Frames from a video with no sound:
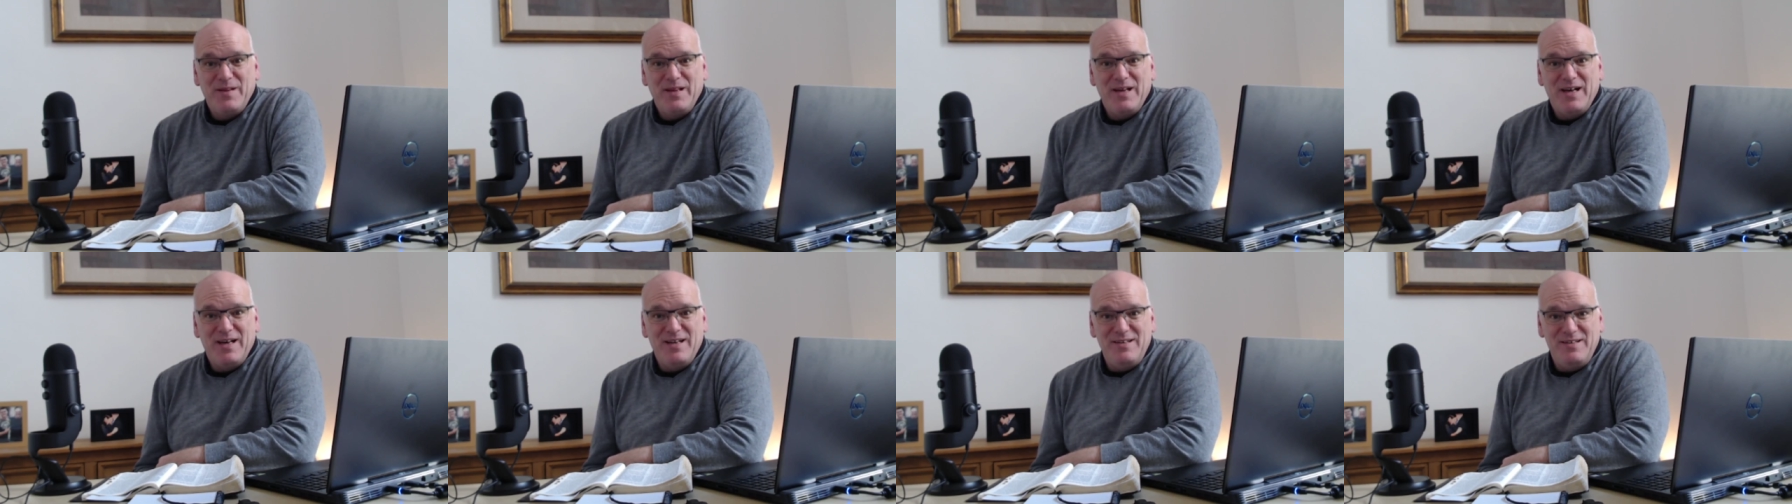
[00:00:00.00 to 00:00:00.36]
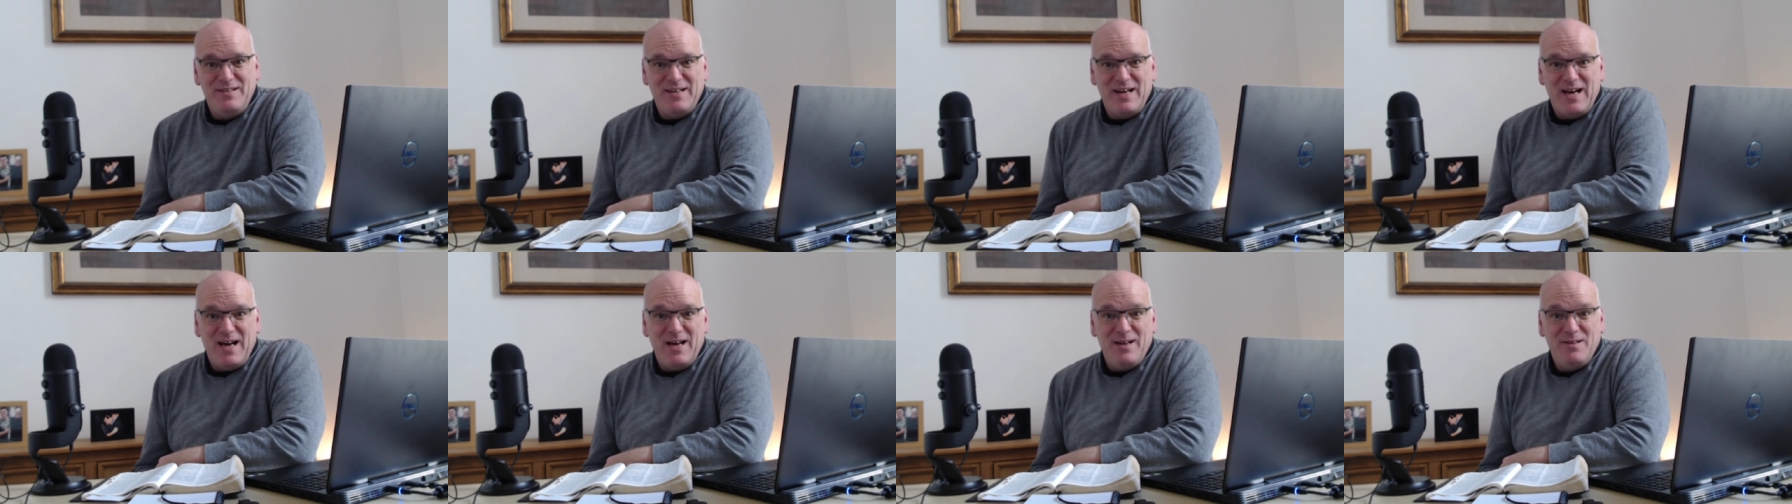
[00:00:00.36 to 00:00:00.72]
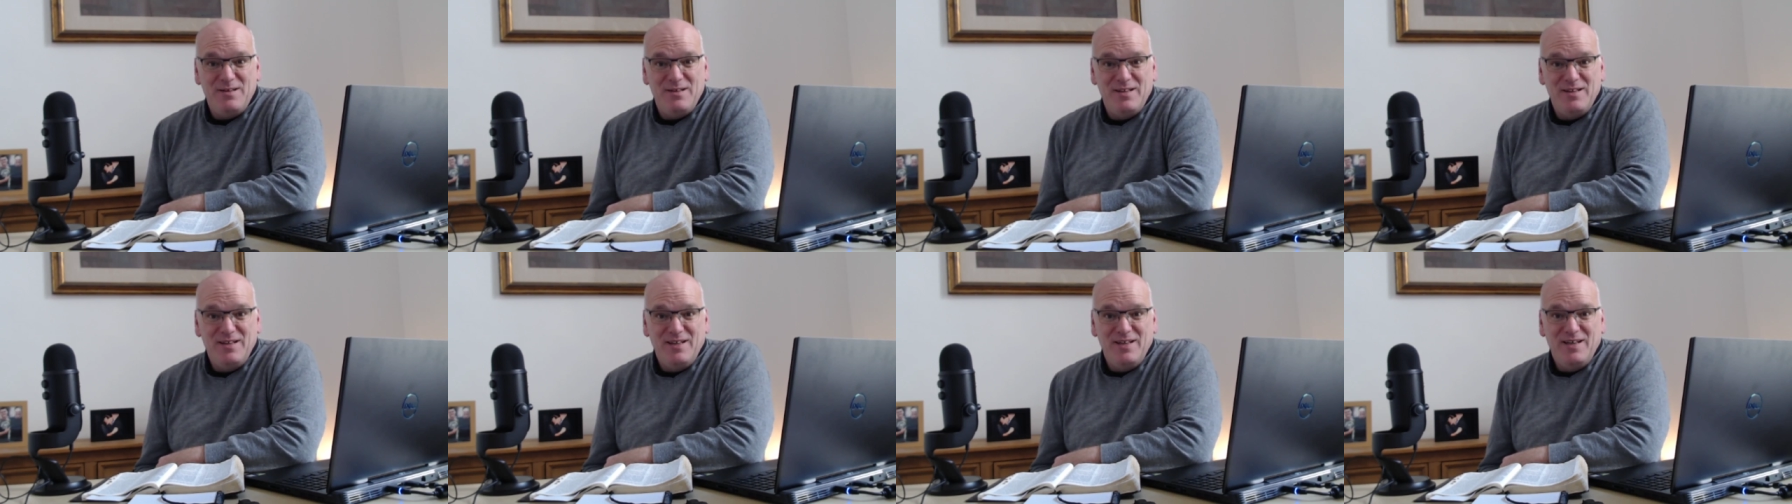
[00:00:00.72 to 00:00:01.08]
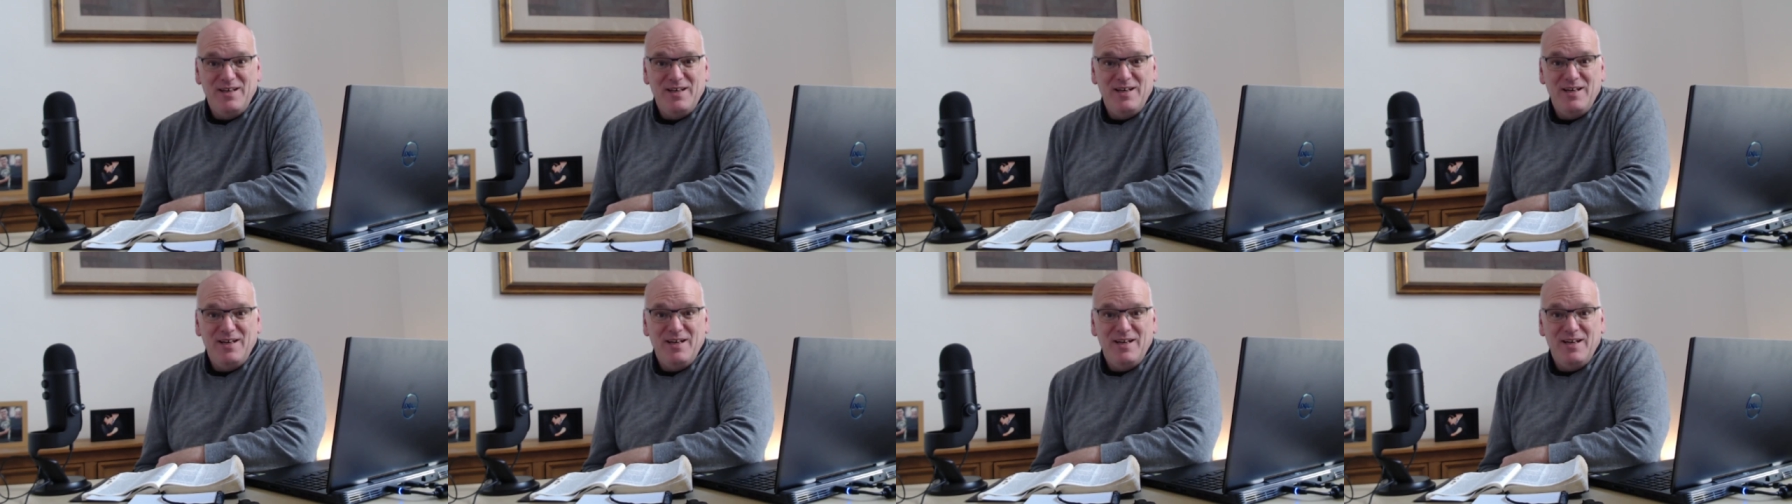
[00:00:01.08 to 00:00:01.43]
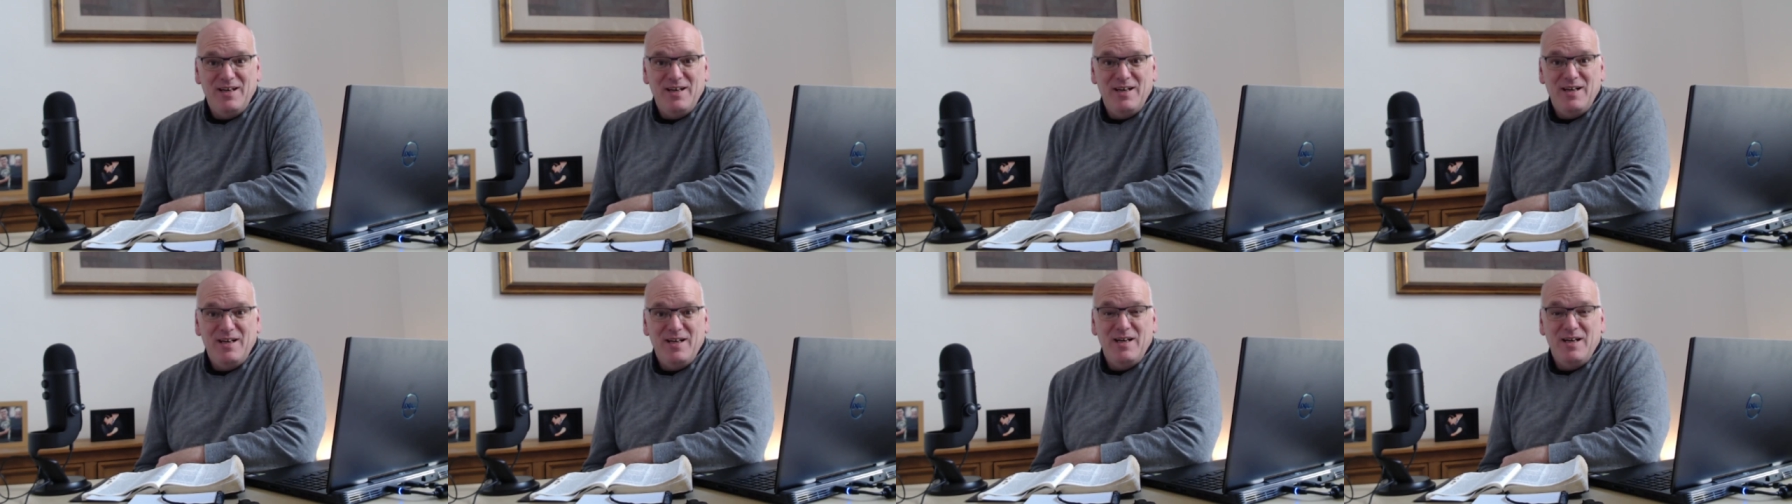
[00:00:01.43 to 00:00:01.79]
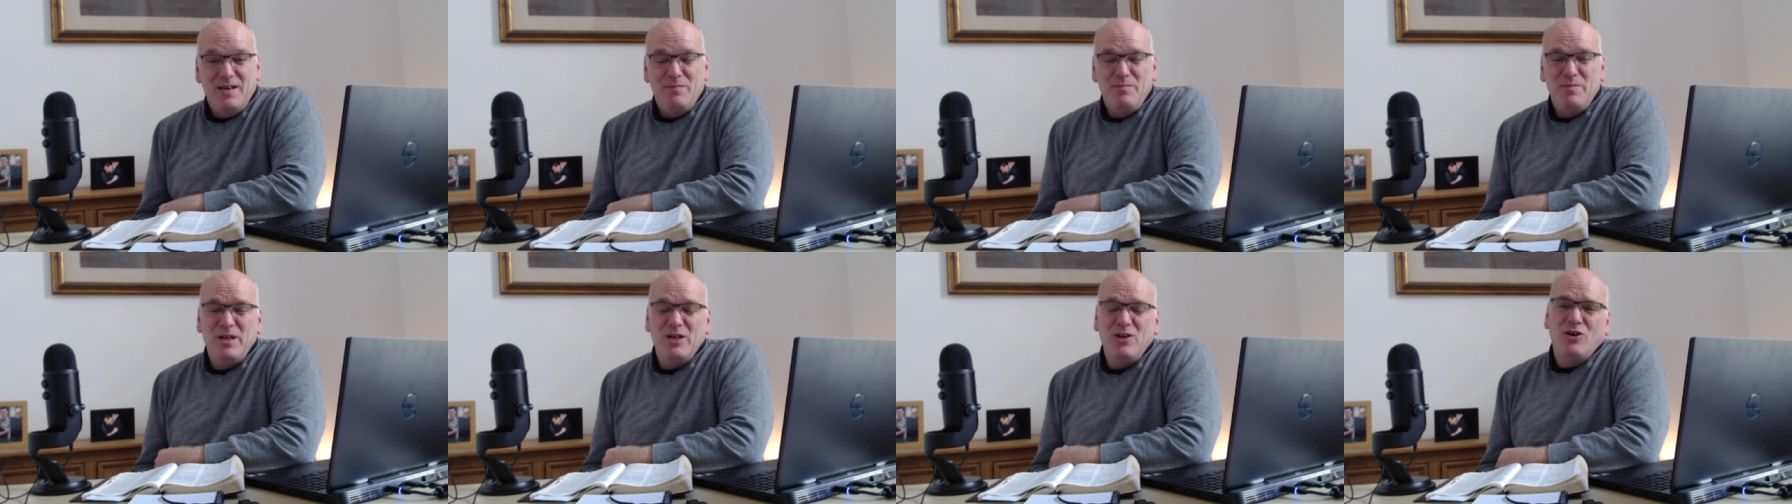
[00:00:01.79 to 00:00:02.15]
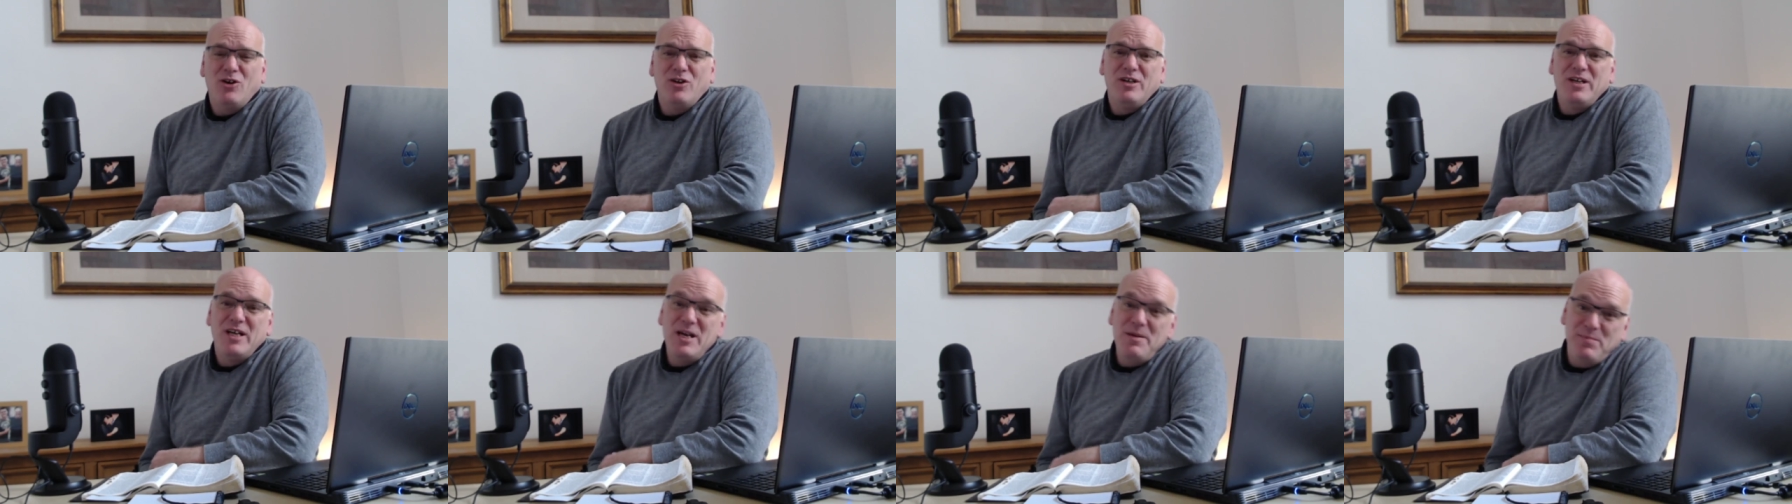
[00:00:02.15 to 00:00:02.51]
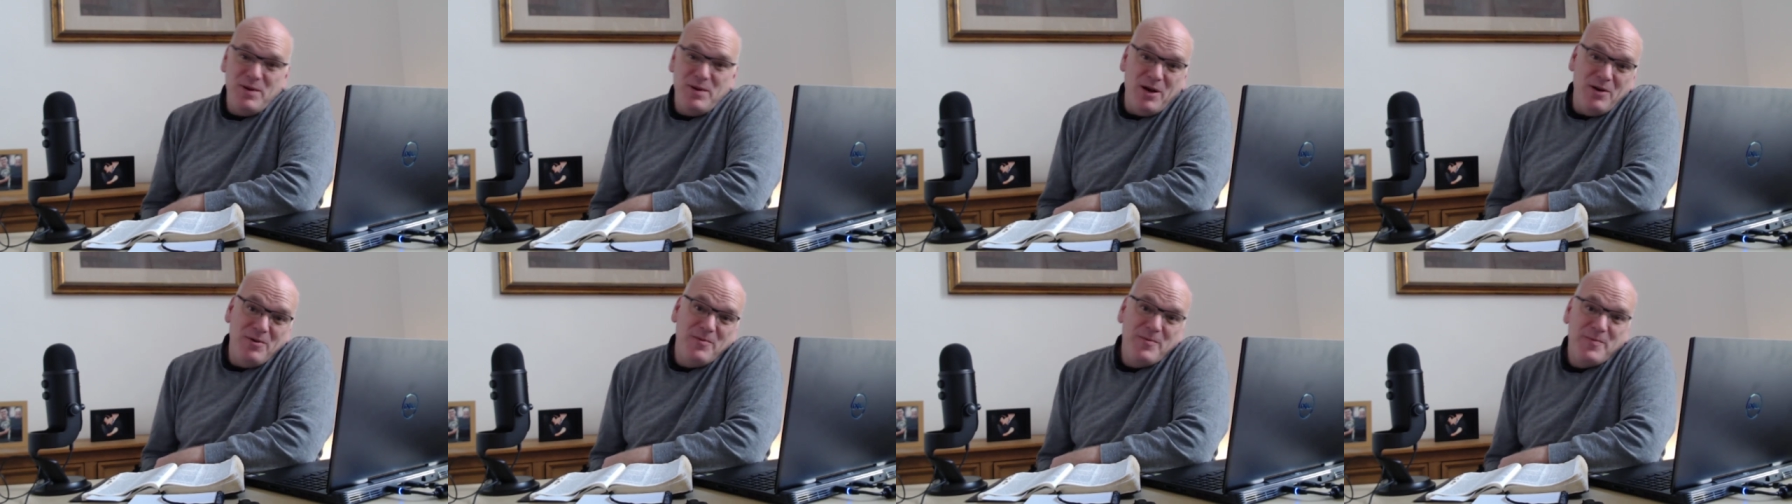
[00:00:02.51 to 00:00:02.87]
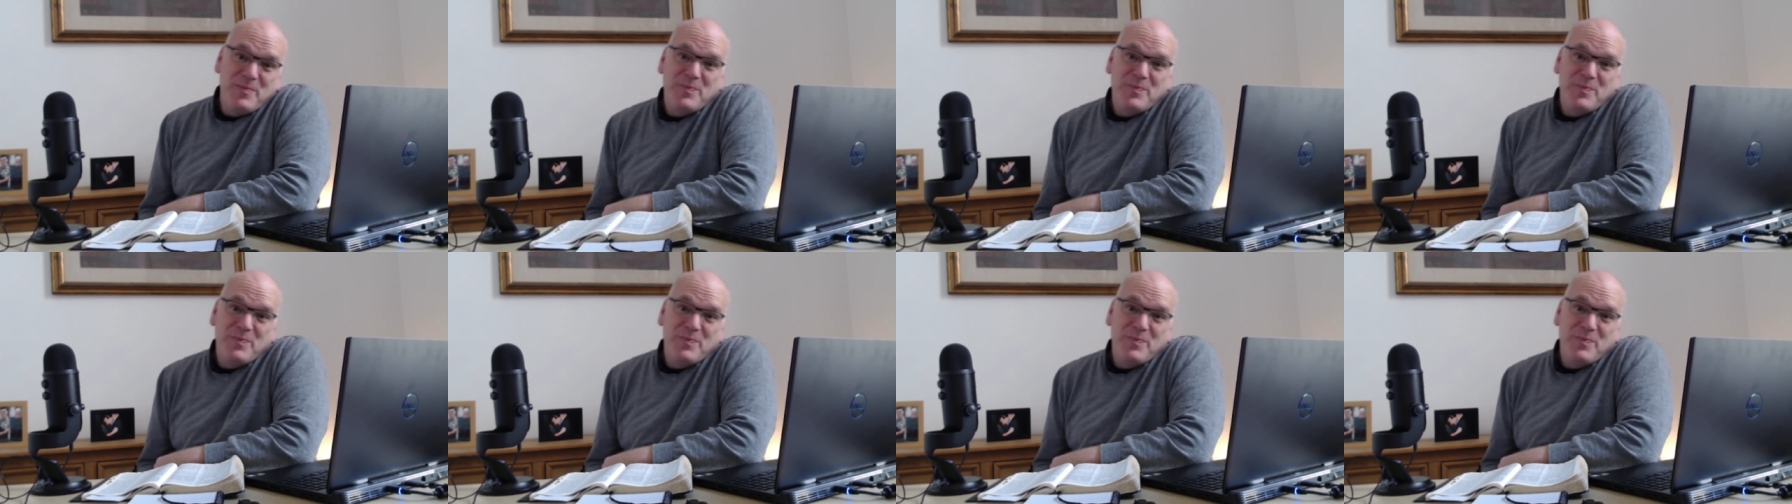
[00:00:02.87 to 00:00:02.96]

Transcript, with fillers: and death. May God keep you.